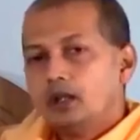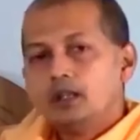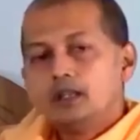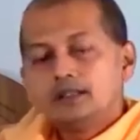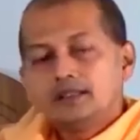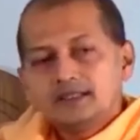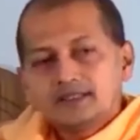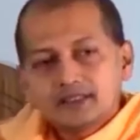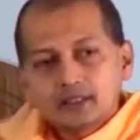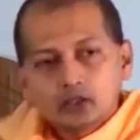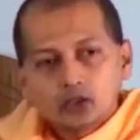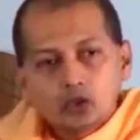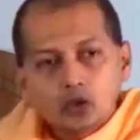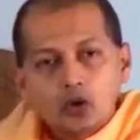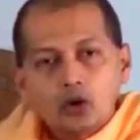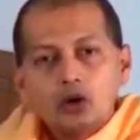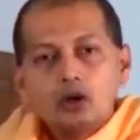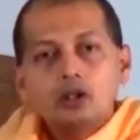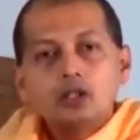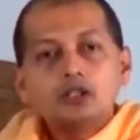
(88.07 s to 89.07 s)
it is a
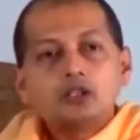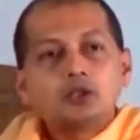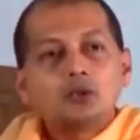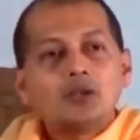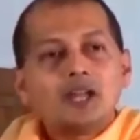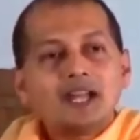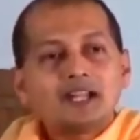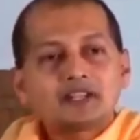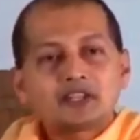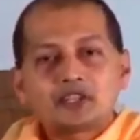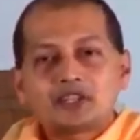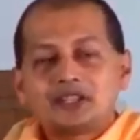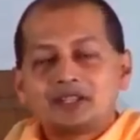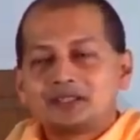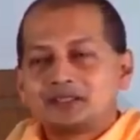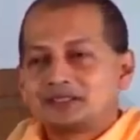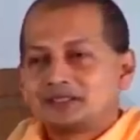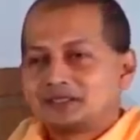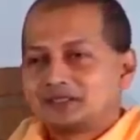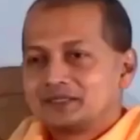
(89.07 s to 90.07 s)
call to
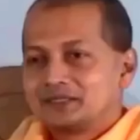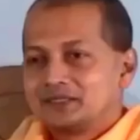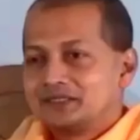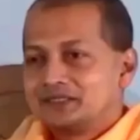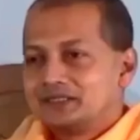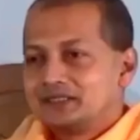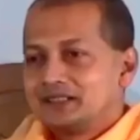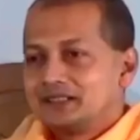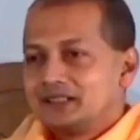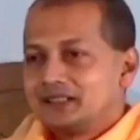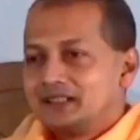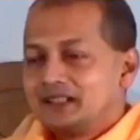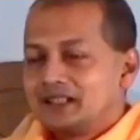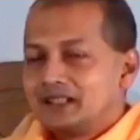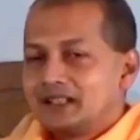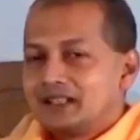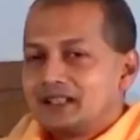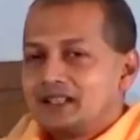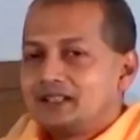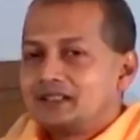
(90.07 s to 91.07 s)
action.
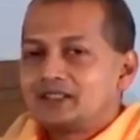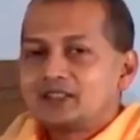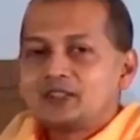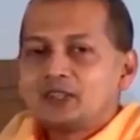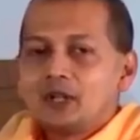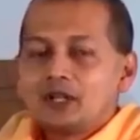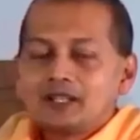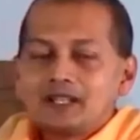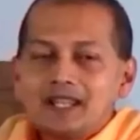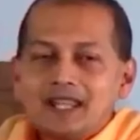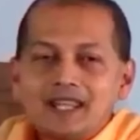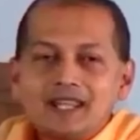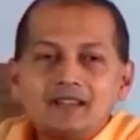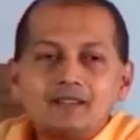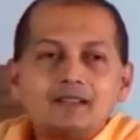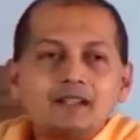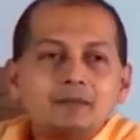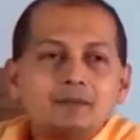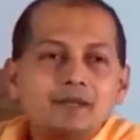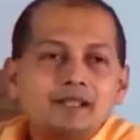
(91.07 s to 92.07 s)
It is not
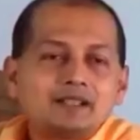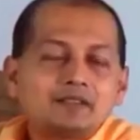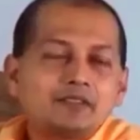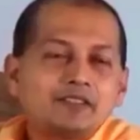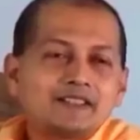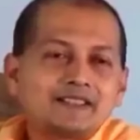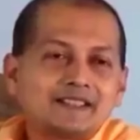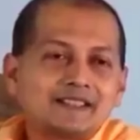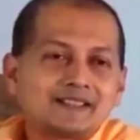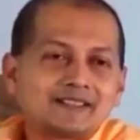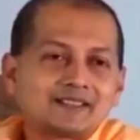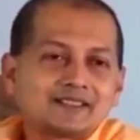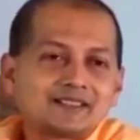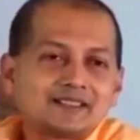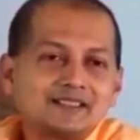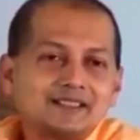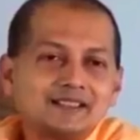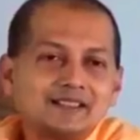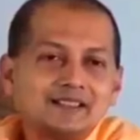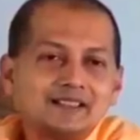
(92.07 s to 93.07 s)
airy metaphysics.
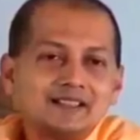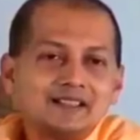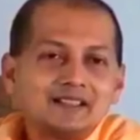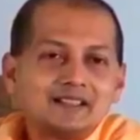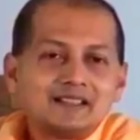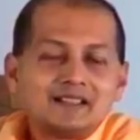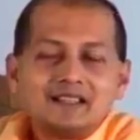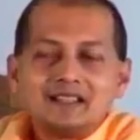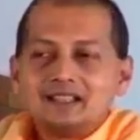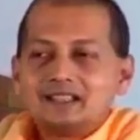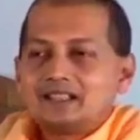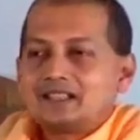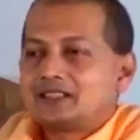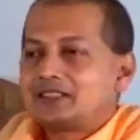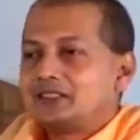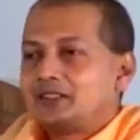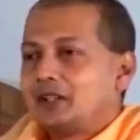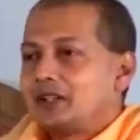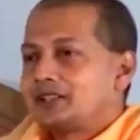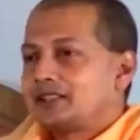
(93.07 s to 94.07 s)
It
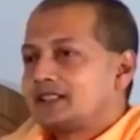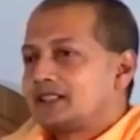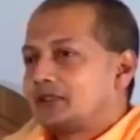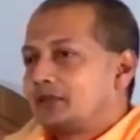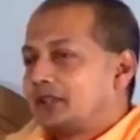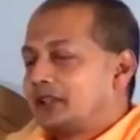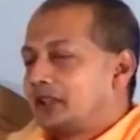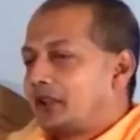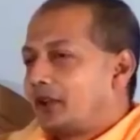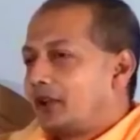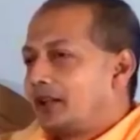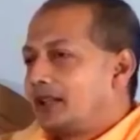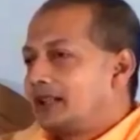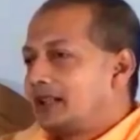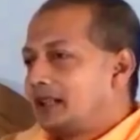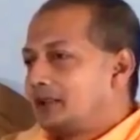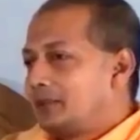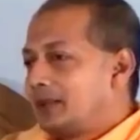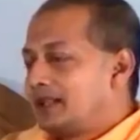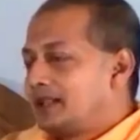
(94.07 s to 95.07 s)
is not just withdrawing
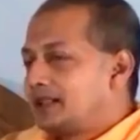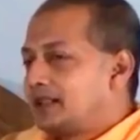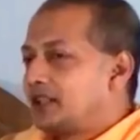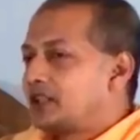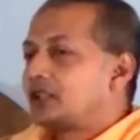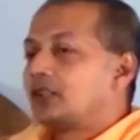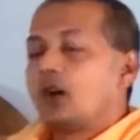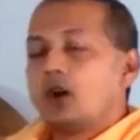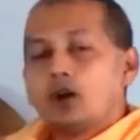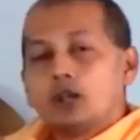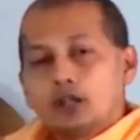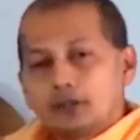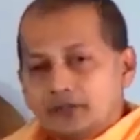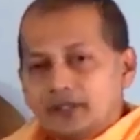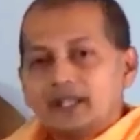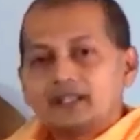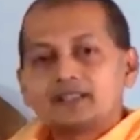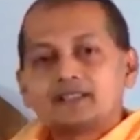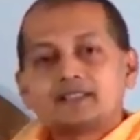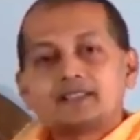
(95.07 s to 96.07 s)
and meditation. All of
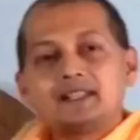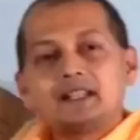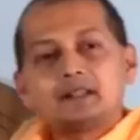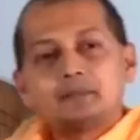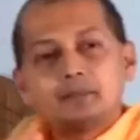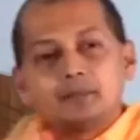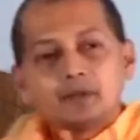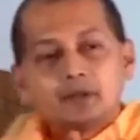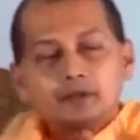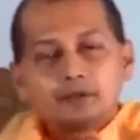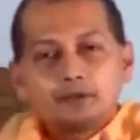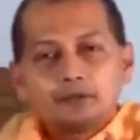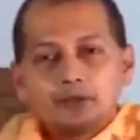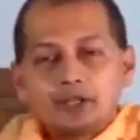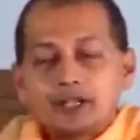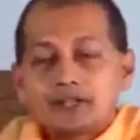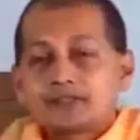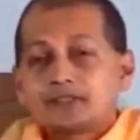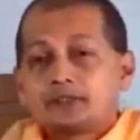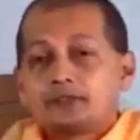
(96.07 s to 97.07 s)
that is there.
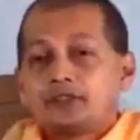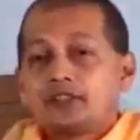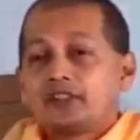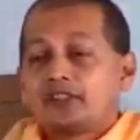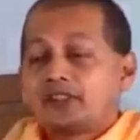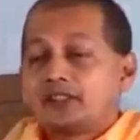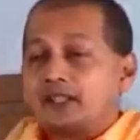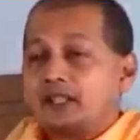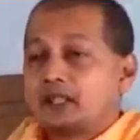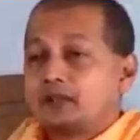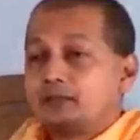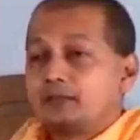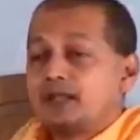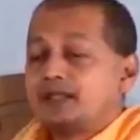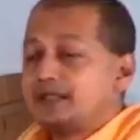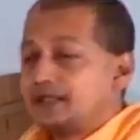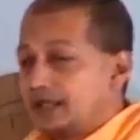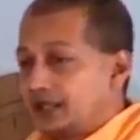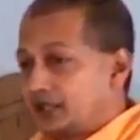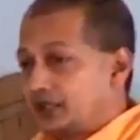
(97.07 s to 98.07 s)
Philosophy is there,
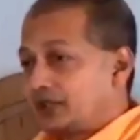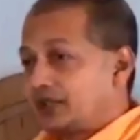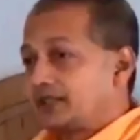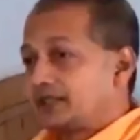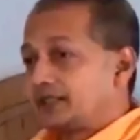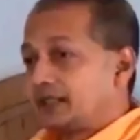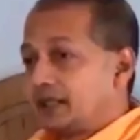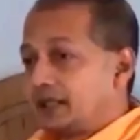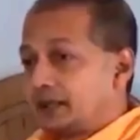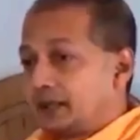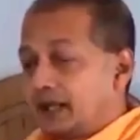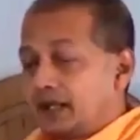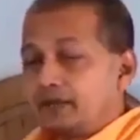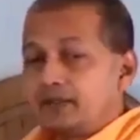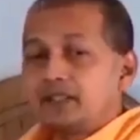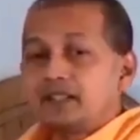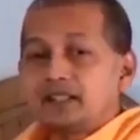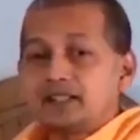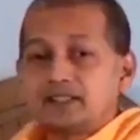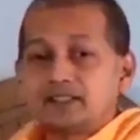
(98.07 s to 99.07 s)
meditation is there,
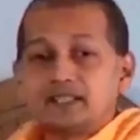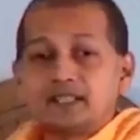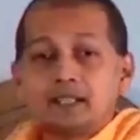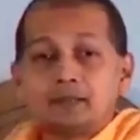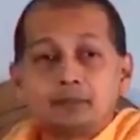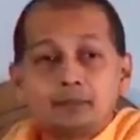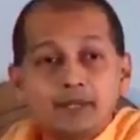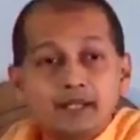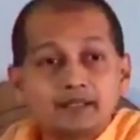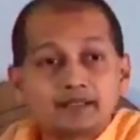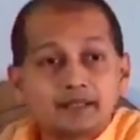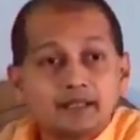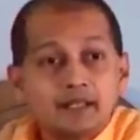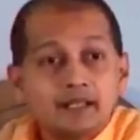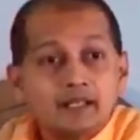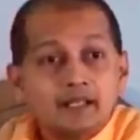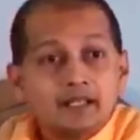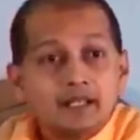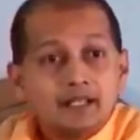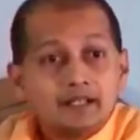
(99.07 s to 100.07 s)
everything is there, but
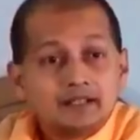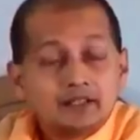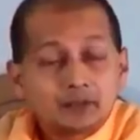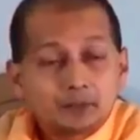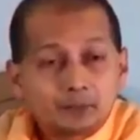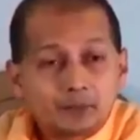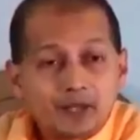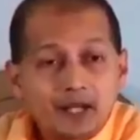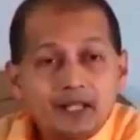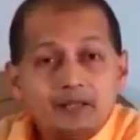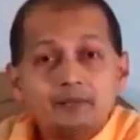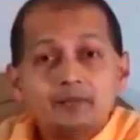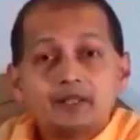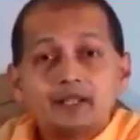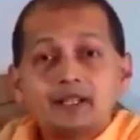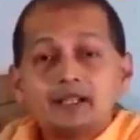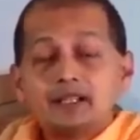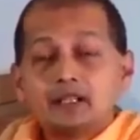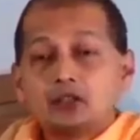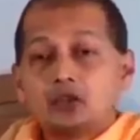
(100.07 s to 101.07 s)
it is
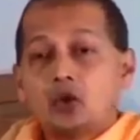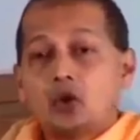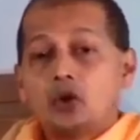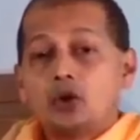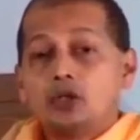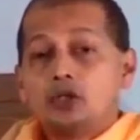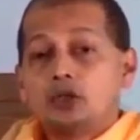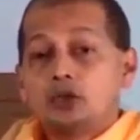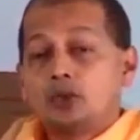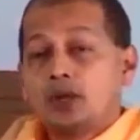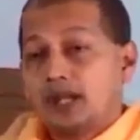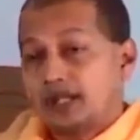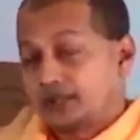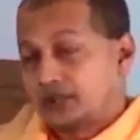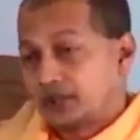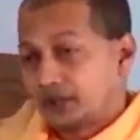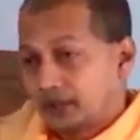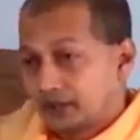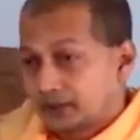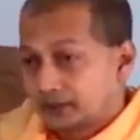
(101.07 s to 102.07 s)
primarily a call to
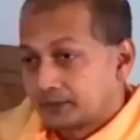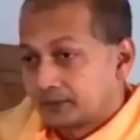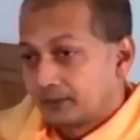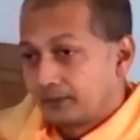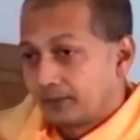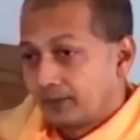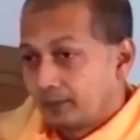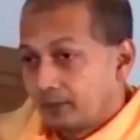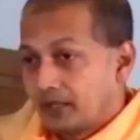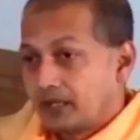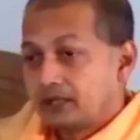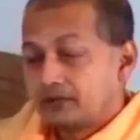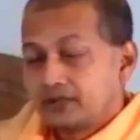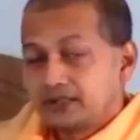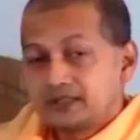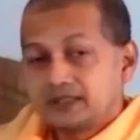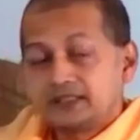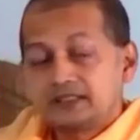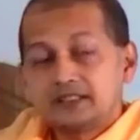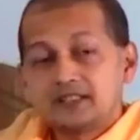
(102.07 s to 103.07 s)
action.
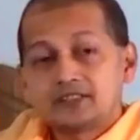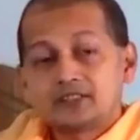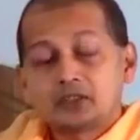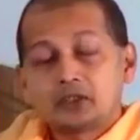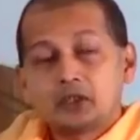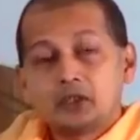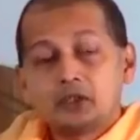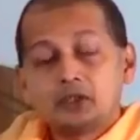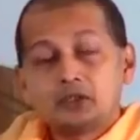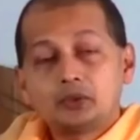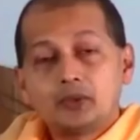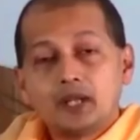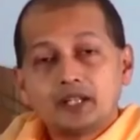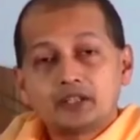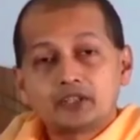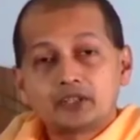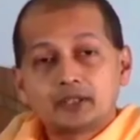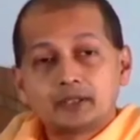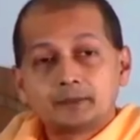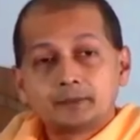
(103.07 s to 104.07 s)
Bhagavad Gita is a call to
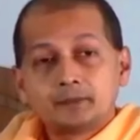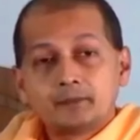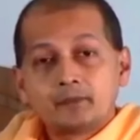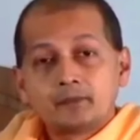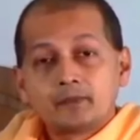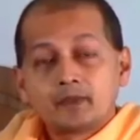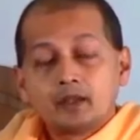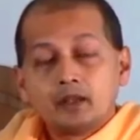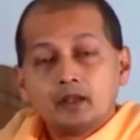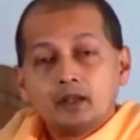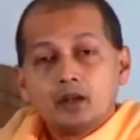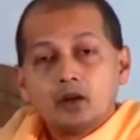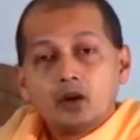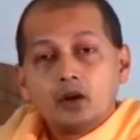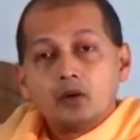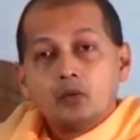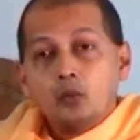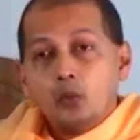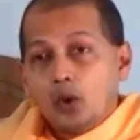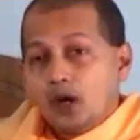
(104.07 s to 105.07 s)
action.
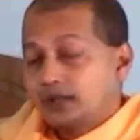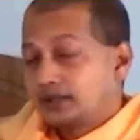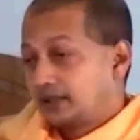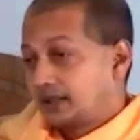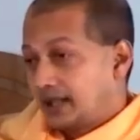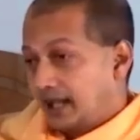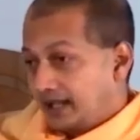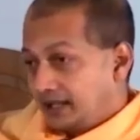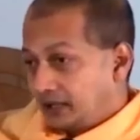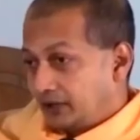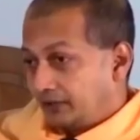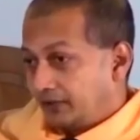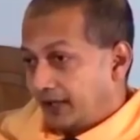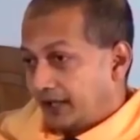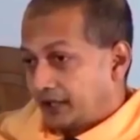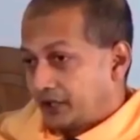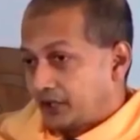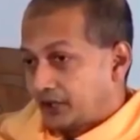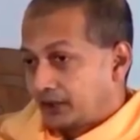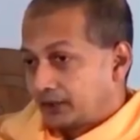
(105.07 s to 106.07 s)
What kind of
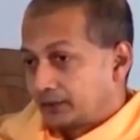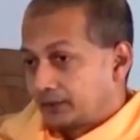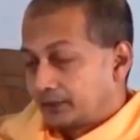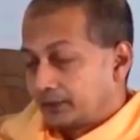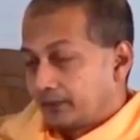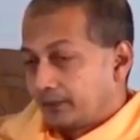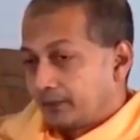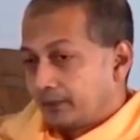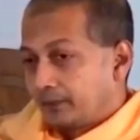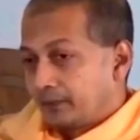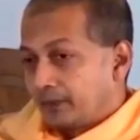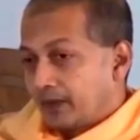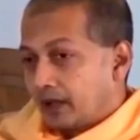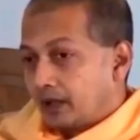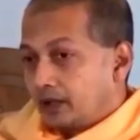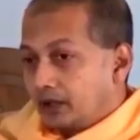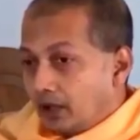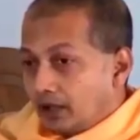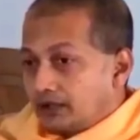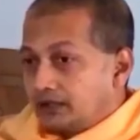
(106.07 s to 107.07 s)
action?
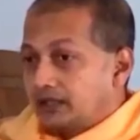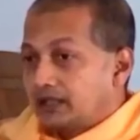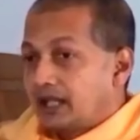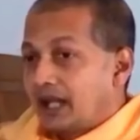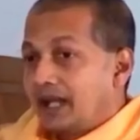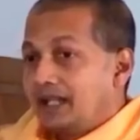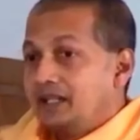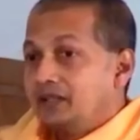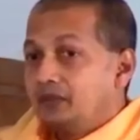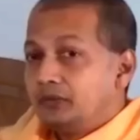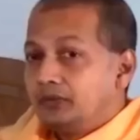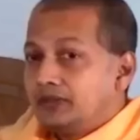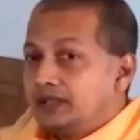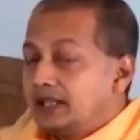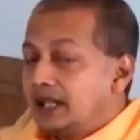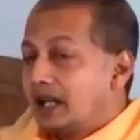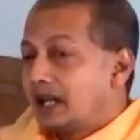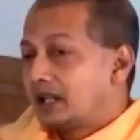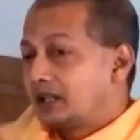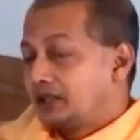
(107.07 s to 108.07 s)
Not the kind
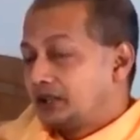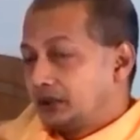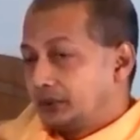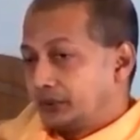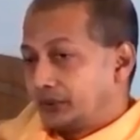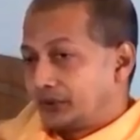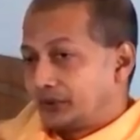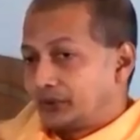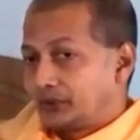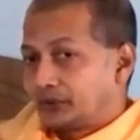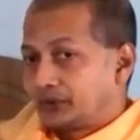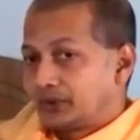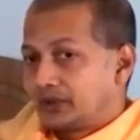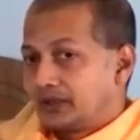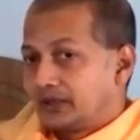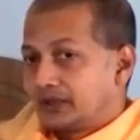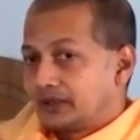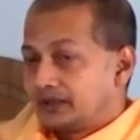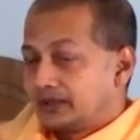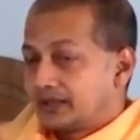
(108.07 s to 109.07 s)
we are used to.
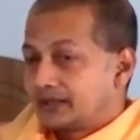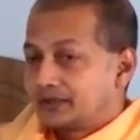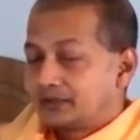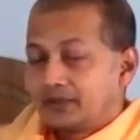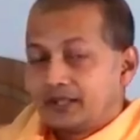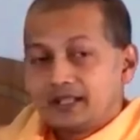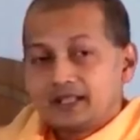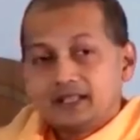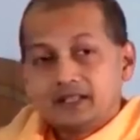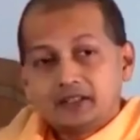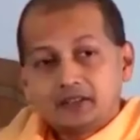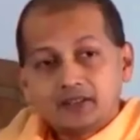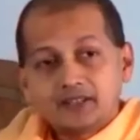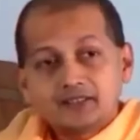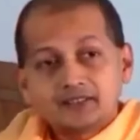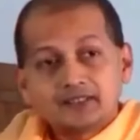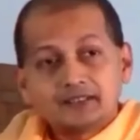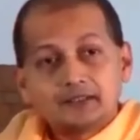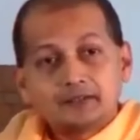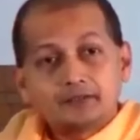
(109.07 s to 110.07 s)
That's very
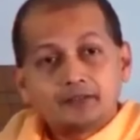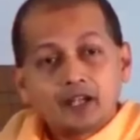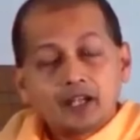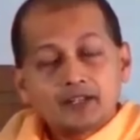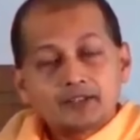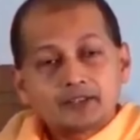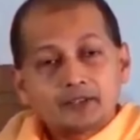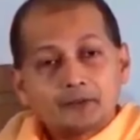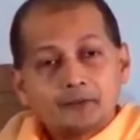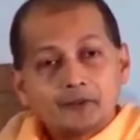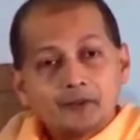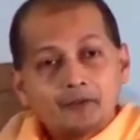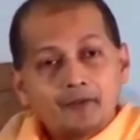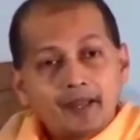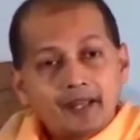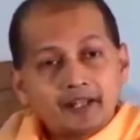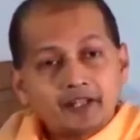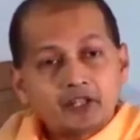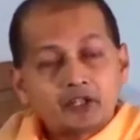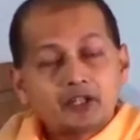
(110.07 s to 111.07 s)
interesting. The philosophy of
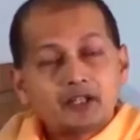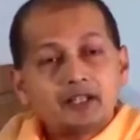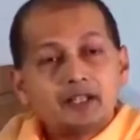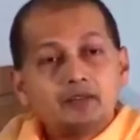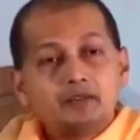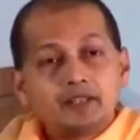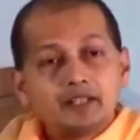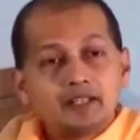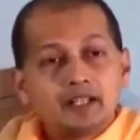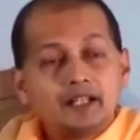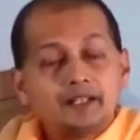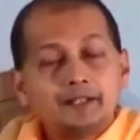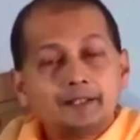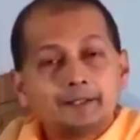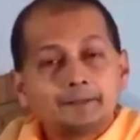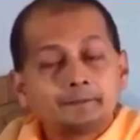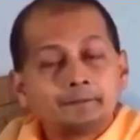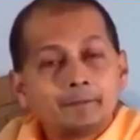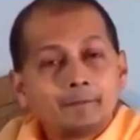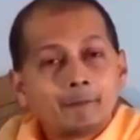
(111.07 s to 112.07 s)
action in
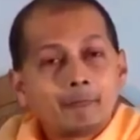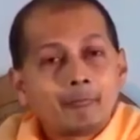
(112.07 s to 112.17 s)
Vedanta.